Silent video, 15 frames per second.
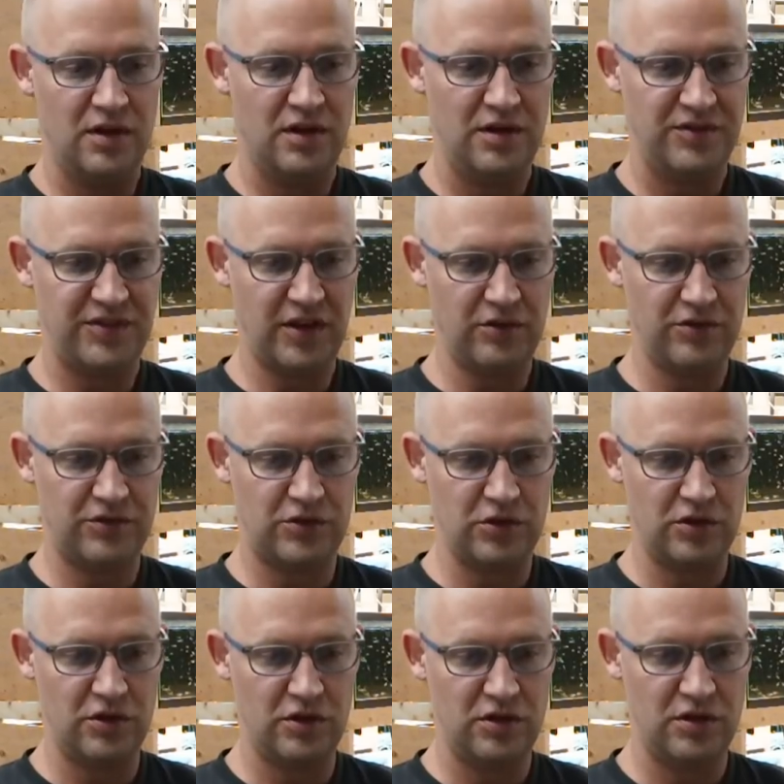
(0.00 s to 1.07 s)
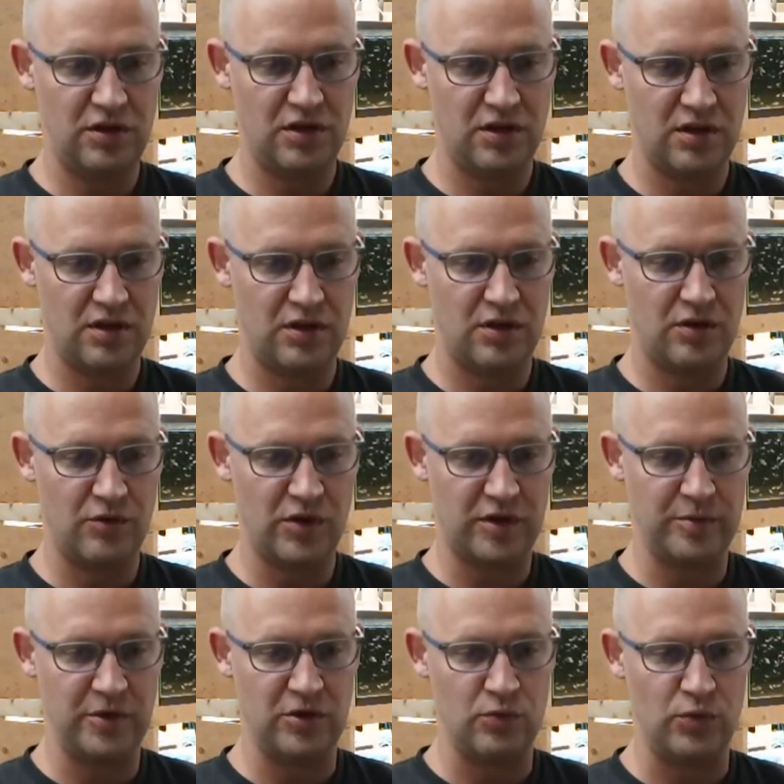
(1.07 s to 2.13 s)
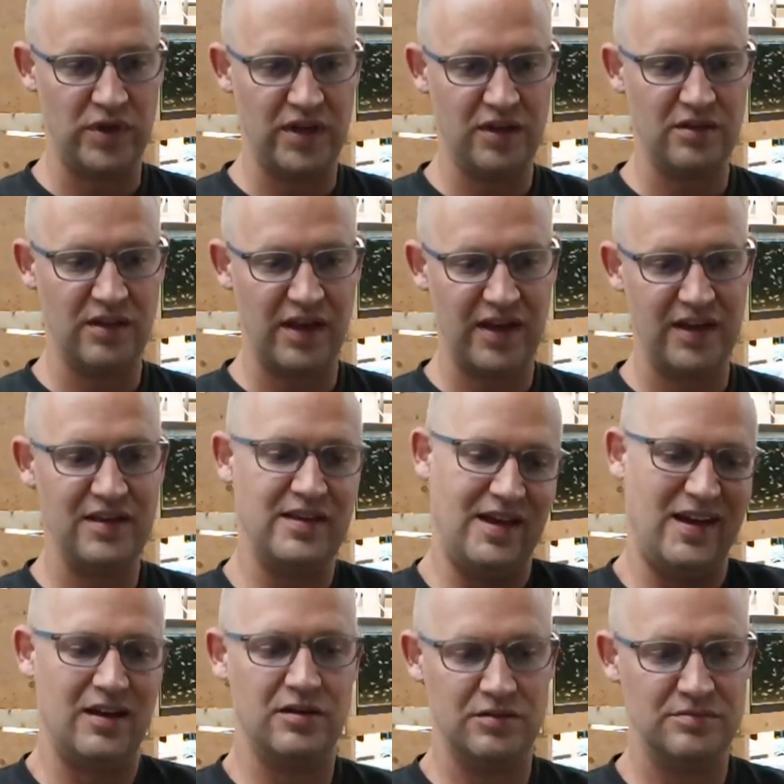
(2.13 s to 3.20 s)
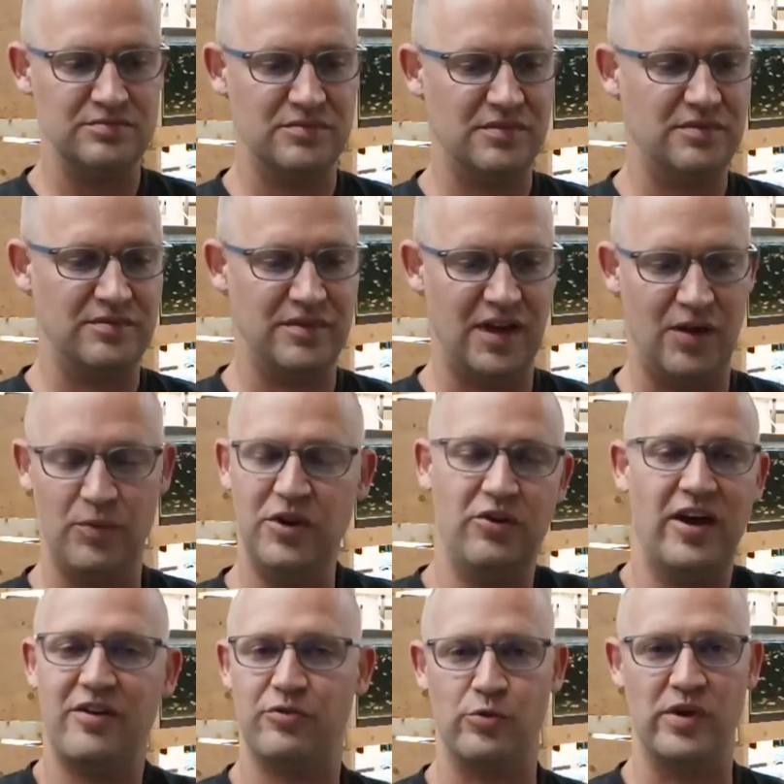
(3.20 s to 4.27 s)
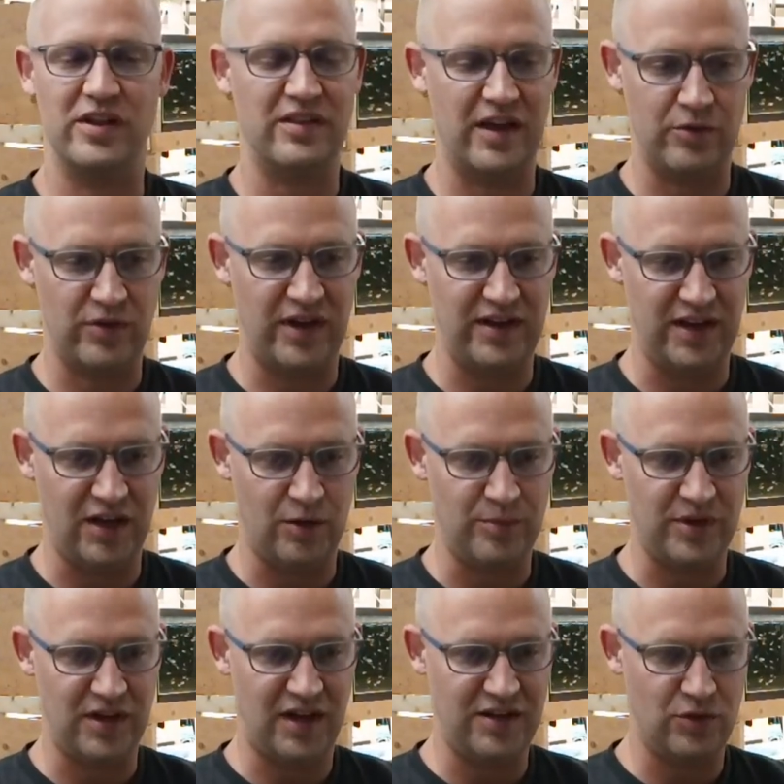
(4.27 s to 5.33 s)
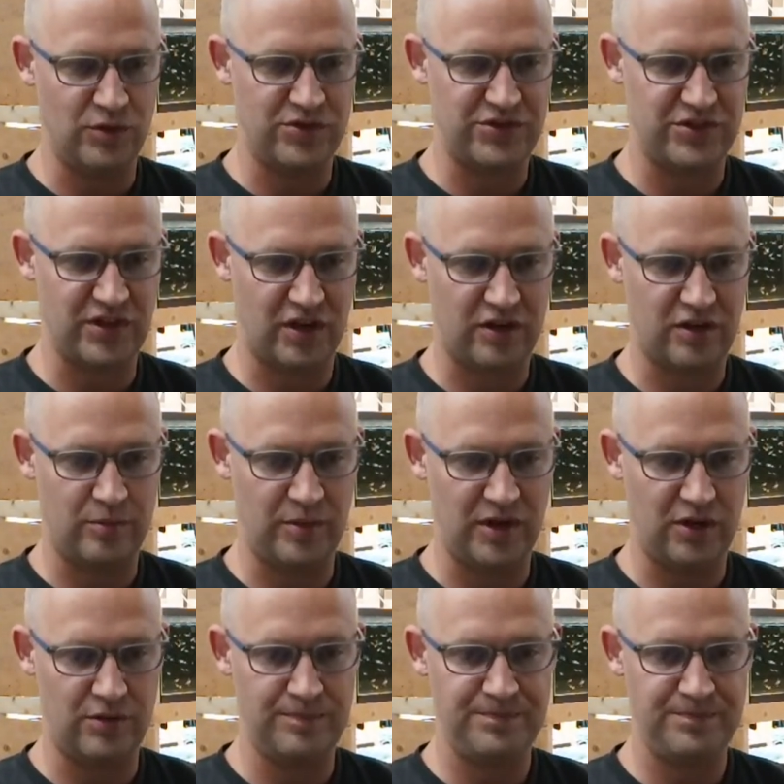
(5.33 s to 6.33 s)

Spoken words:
Sound is good. Recommend a ring light. Yeah, we don't have a ring light right now, but I know what you're talking about.